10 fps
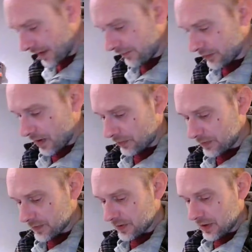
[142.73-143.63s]
David
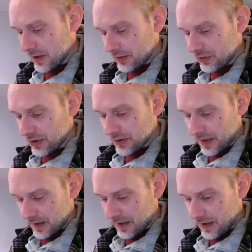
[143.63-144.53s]
Walliams, just
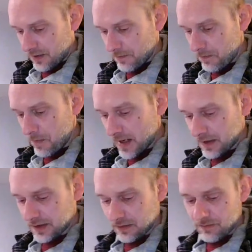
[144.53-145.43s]
a kind of
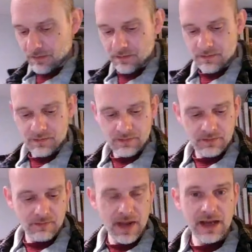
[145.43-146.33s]
mix and
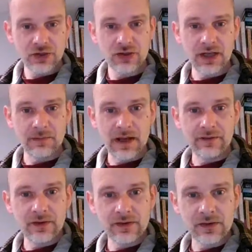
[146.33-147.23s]
match type
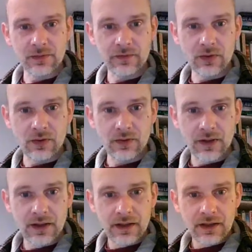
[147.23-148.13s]
effort. So we've got
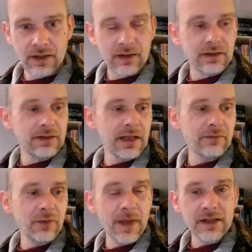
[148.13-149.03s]
Time
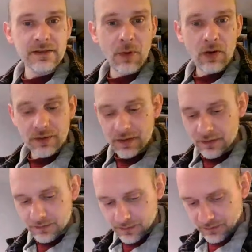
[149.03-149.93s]
for Bed Spot,
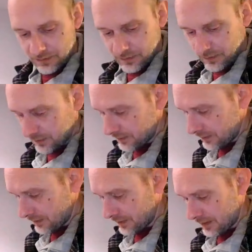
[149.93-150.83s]

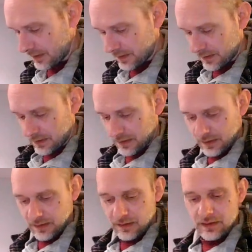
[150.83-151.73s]

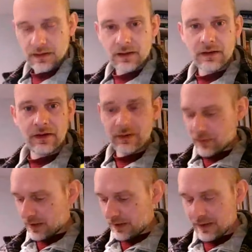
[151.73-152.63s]
Harry
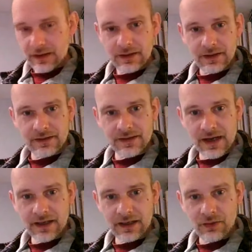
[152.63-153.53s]
McCleary and
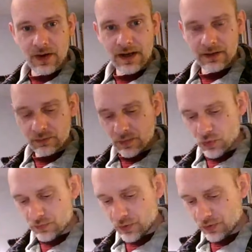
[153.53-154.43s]
Zachary Quack wee
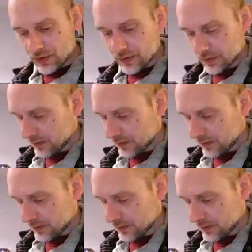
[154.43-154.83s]
board book,